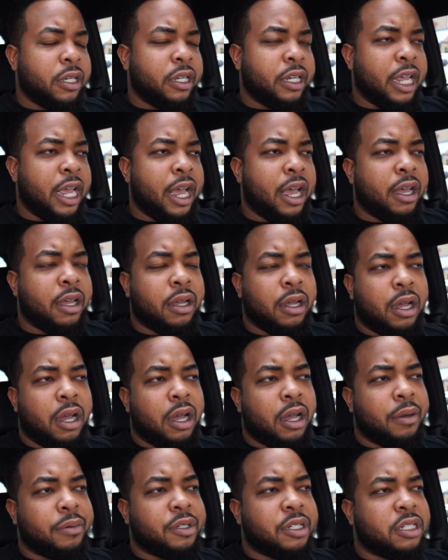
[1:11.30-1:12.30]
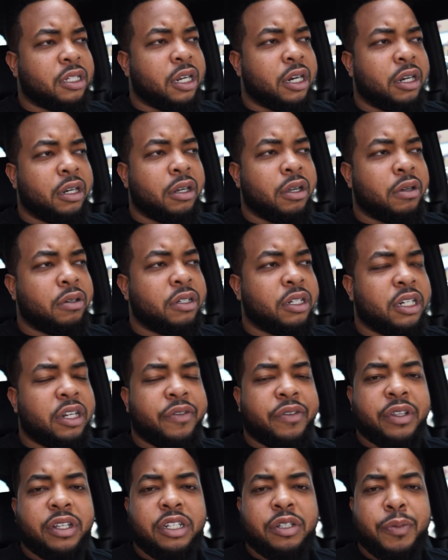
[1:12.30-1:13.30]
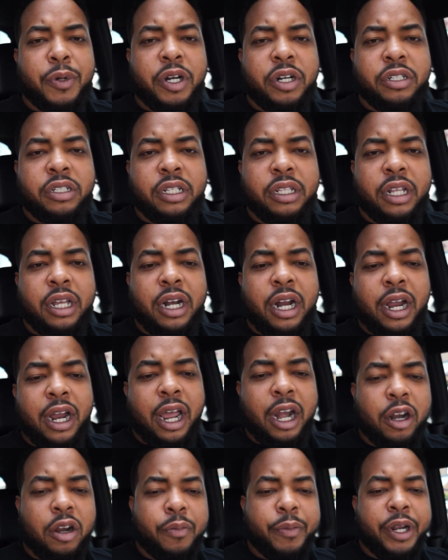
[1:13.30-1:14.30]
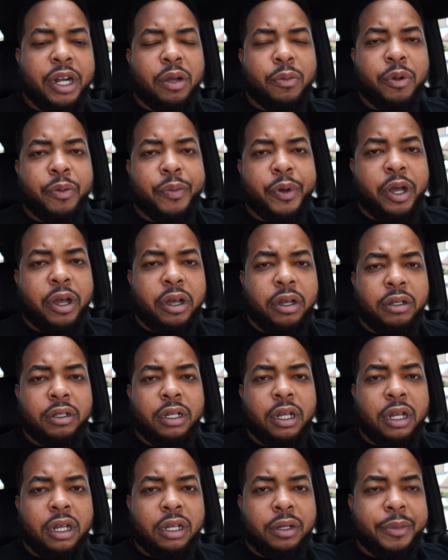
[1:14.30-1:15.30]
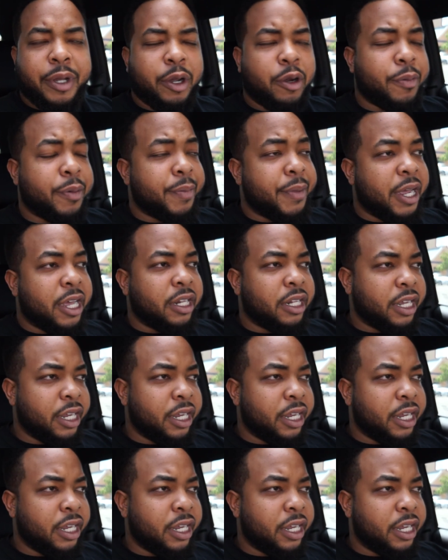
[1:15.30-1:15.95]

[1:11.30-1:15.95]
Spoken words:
Yeah, I'm just gonna go deliver this merch and then I gotta go meet up with Paul. I hope I'm not